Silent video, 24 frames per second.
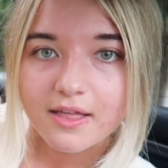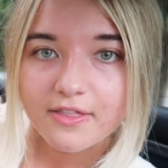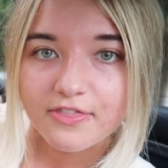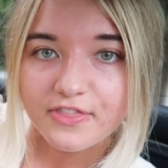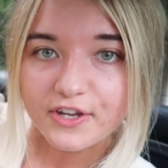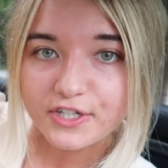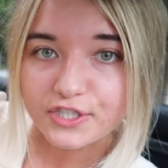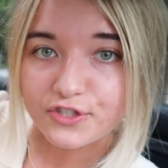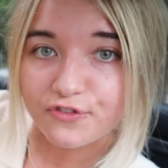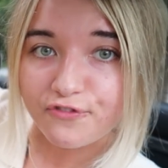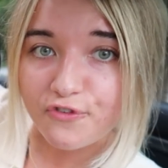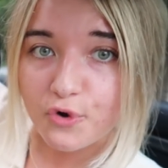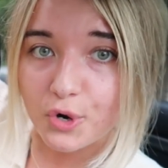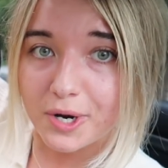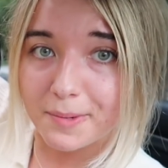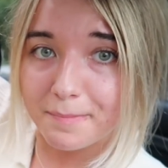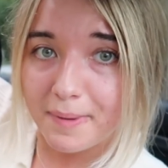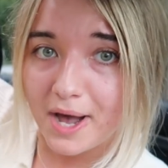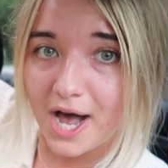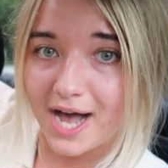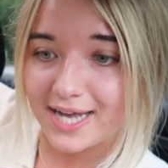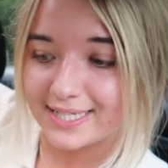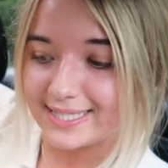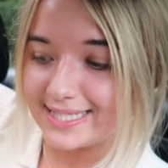There's four
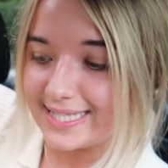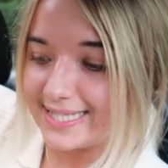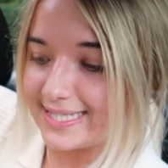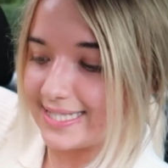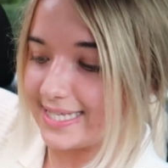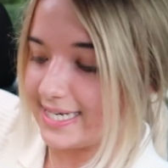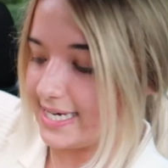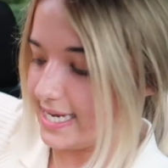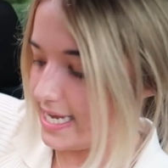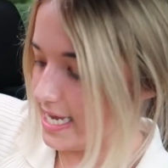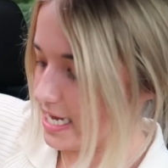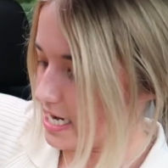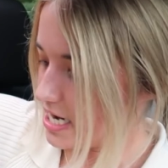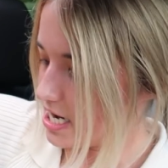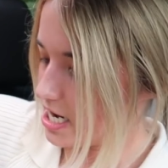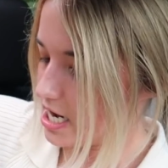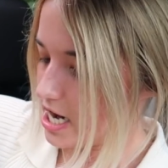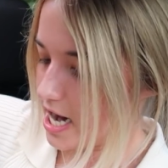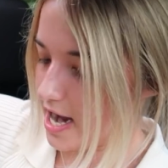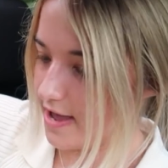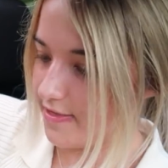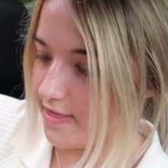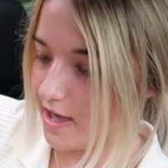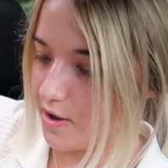boxes in
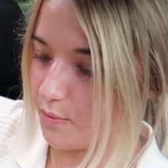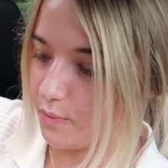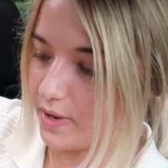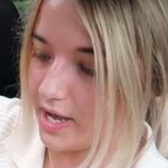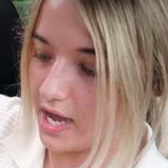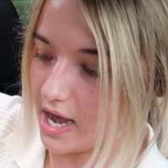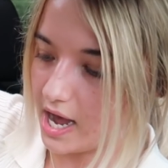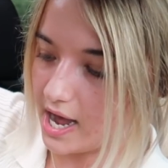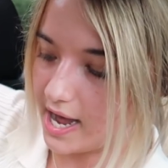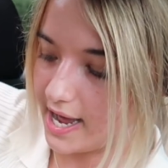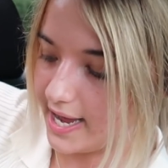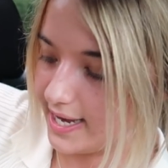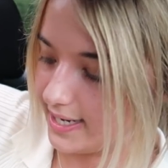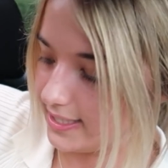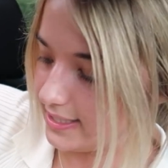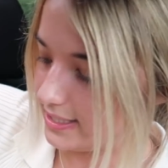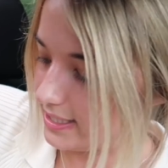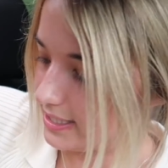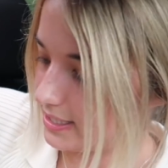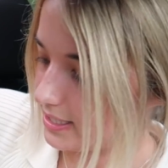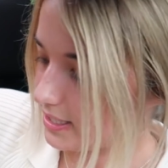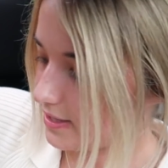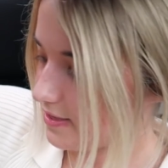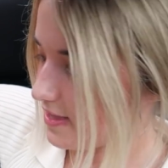here and then we got
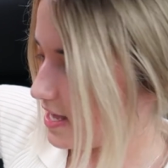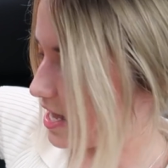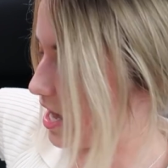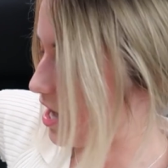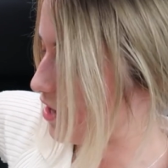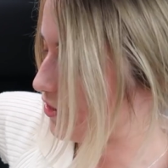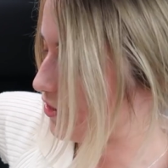the